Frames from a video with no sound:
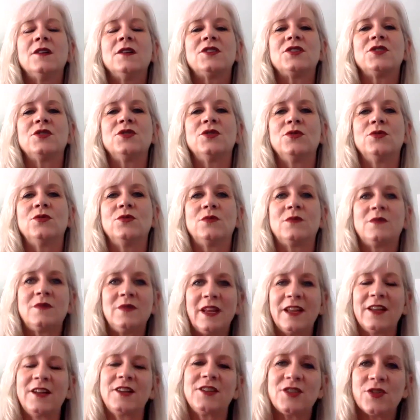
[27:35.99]
to
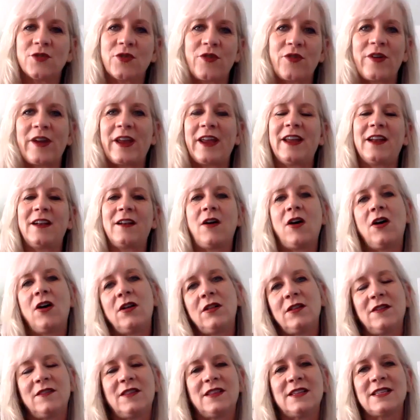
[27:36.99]
integrate
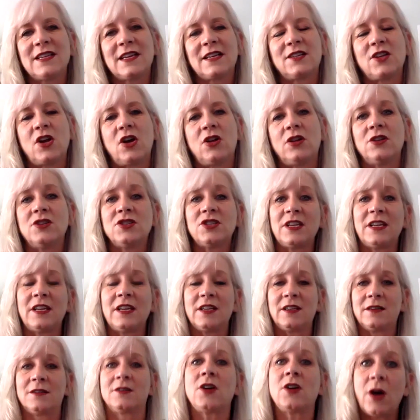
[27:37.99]
all of the technology
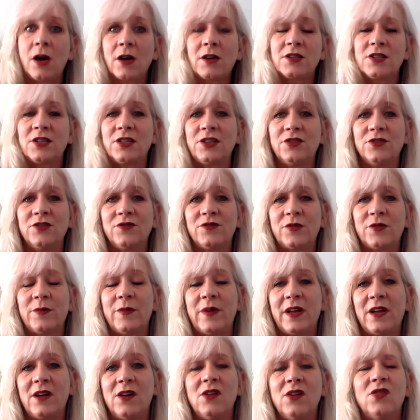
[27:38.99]
and talk to you from
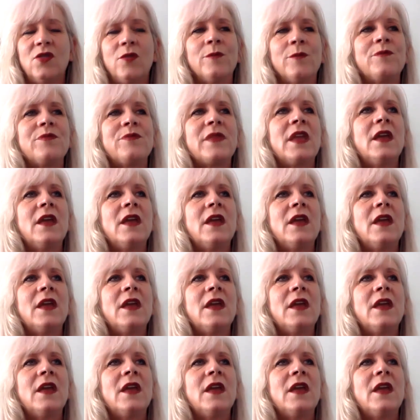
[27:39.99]
my home.